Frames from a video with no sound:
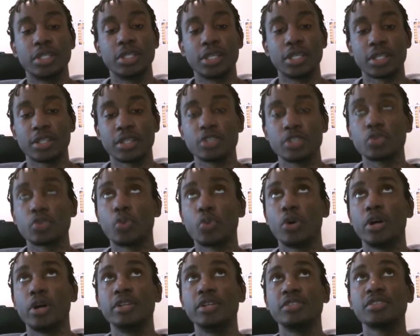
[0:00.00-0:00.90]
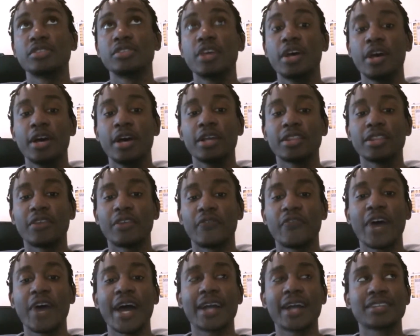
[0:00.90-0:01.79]
me to get this was the
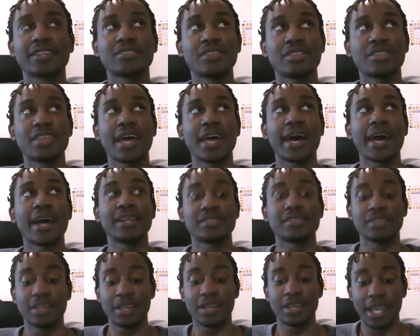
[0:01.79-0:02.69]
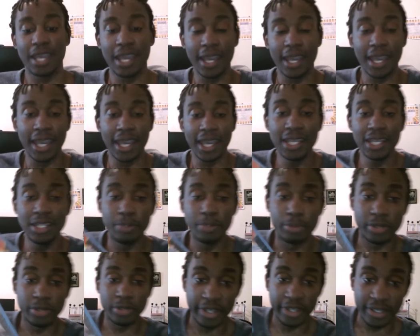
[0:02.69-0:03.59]
fact that
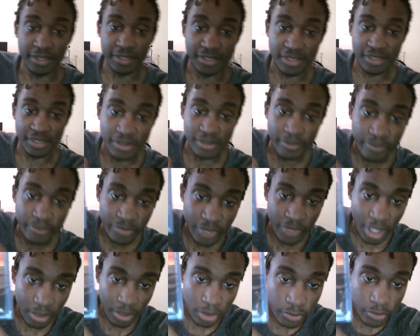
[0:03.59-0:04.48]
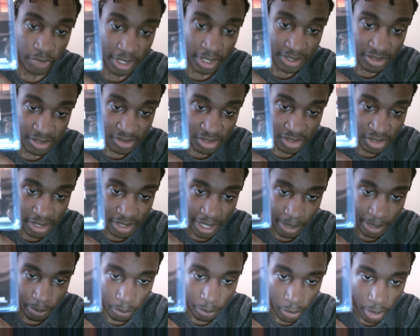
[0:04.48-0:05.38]
Aniplex, I don't know if you guys can see
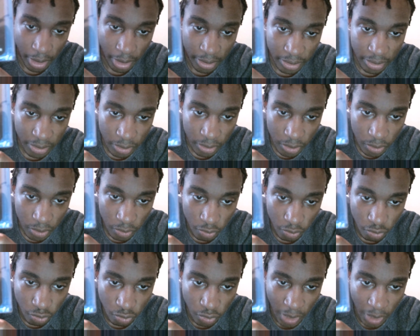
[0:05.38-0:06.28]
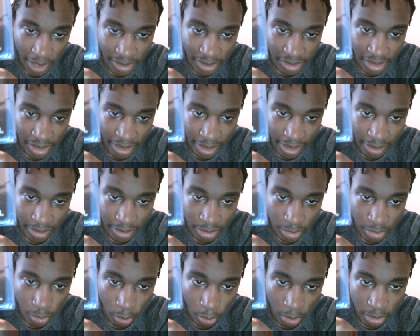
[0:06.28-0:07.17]
that, but right there
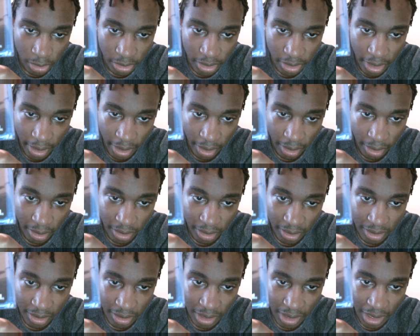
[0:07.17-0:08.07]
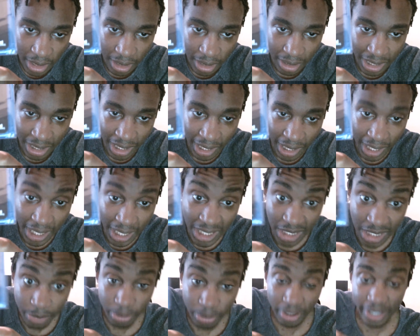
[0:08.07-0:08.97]
in the corner there,
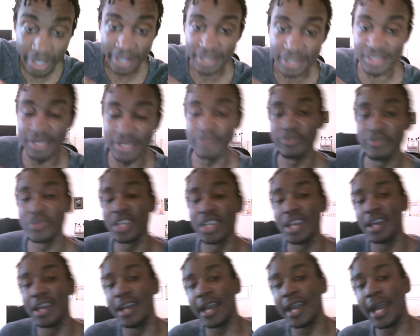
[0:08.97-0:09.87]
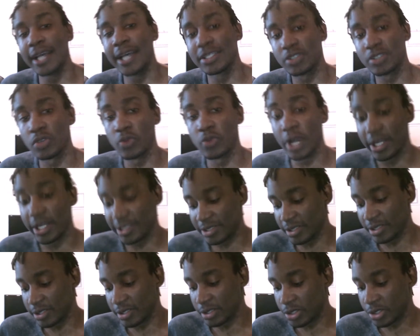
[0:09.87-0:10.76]
Aniplex has the
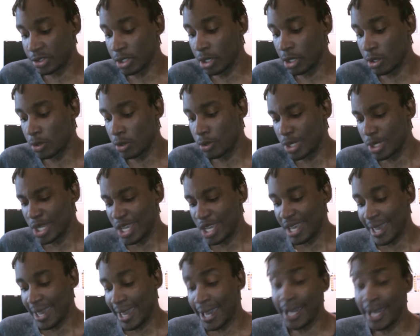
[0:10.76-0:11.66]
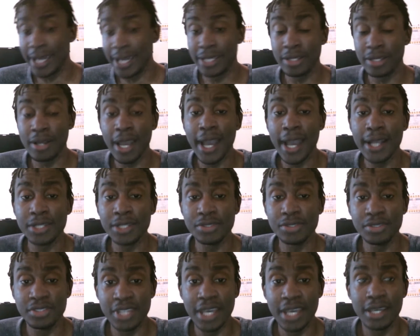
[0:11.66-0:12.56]
rights to the show, and they're
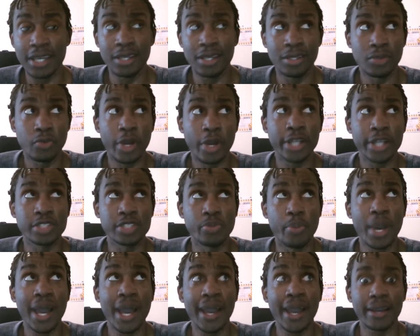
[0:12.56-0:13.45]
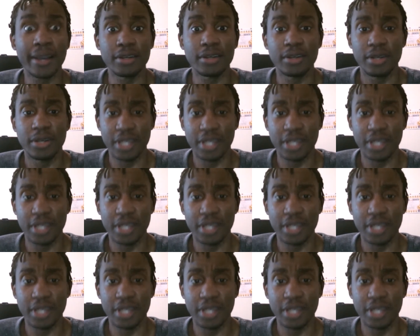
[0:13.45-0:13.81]
actually taking the rights back